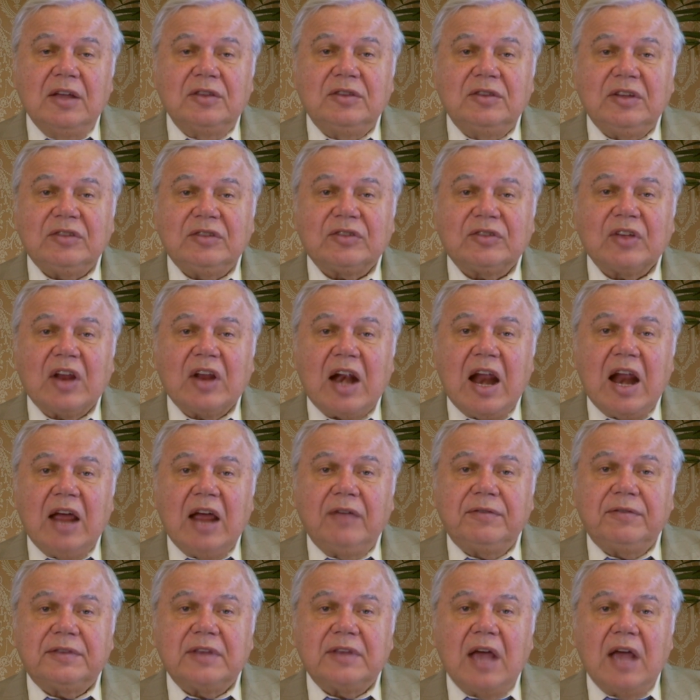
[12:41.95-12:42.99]

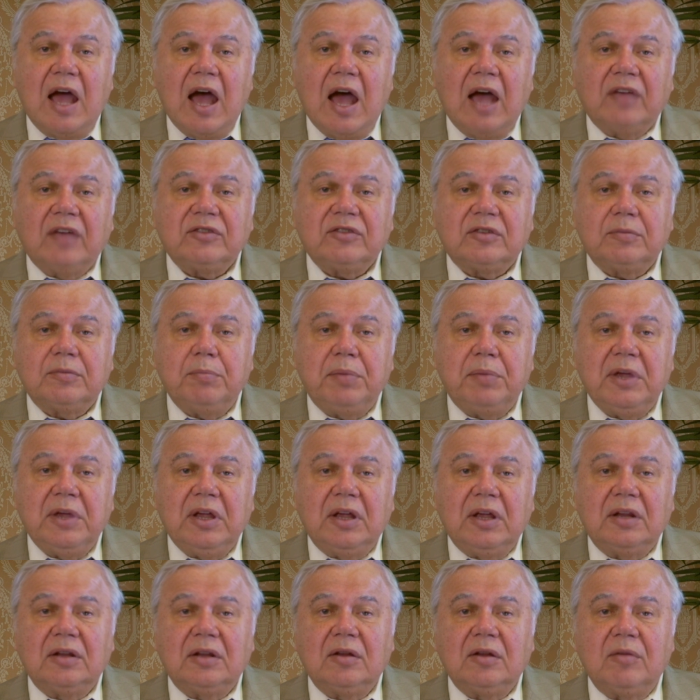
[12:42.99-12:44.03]
described as
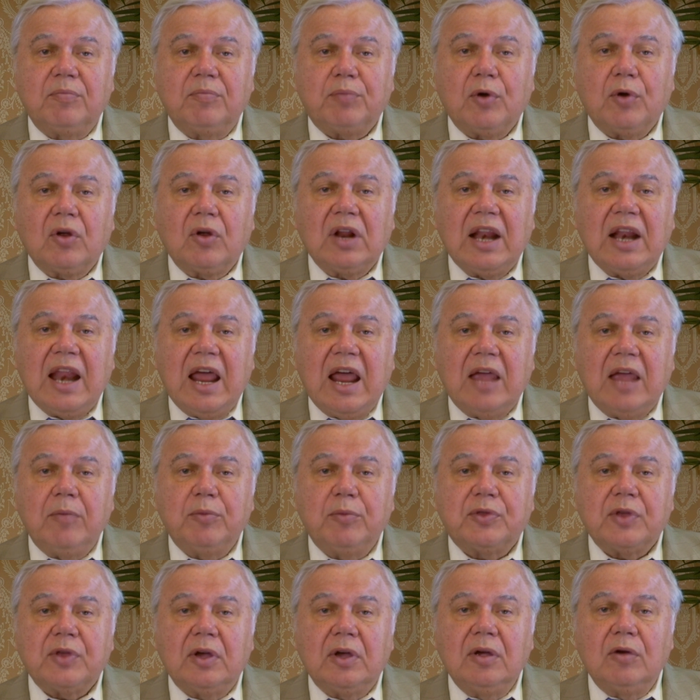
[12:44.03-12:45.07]
being
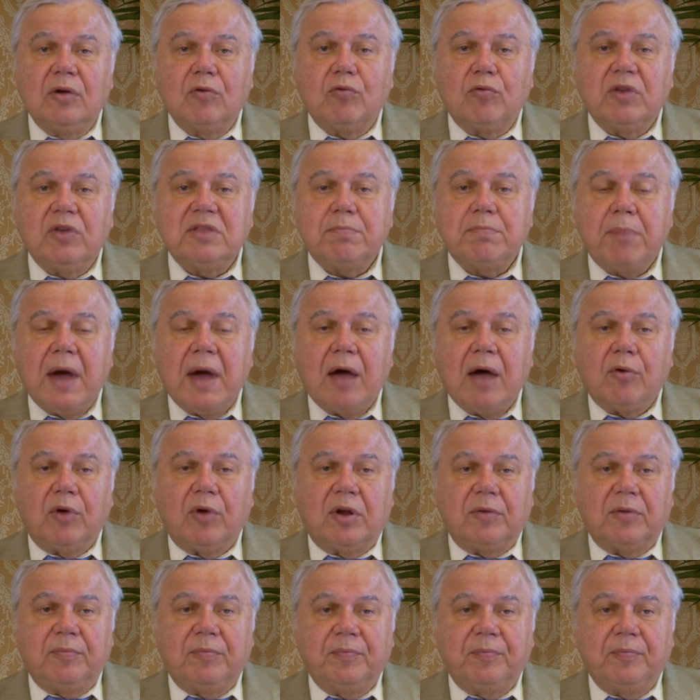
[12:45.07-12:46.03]
proclaimed with power.